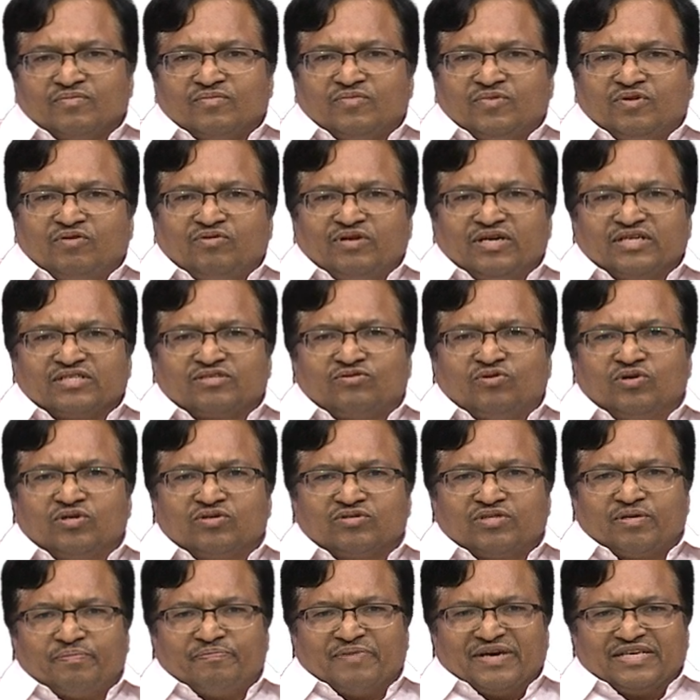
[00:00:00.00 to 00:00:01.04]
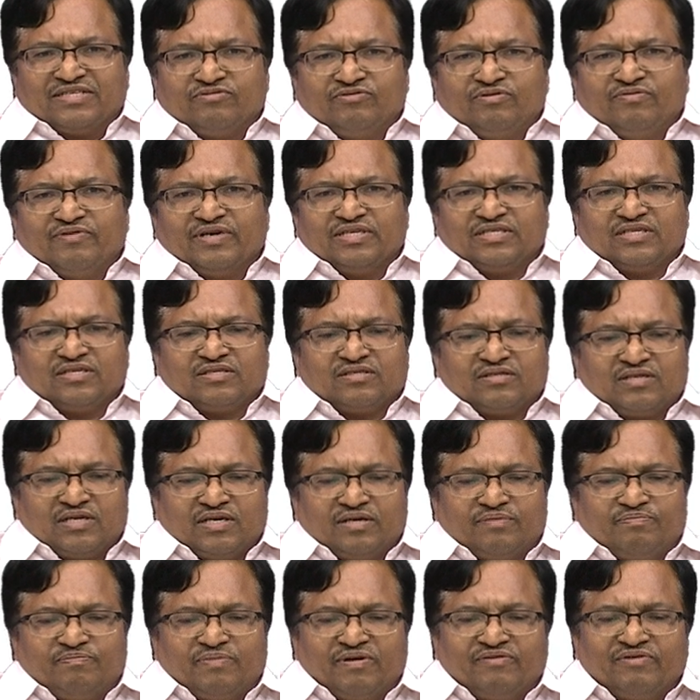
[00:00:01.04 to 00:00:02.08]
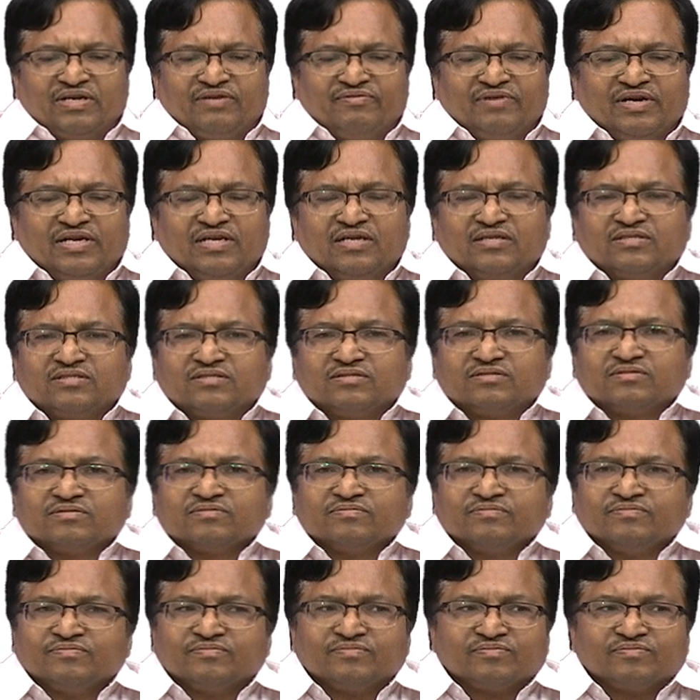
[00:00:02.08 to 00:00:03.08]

Now, let us go into some passive devices like power dividers,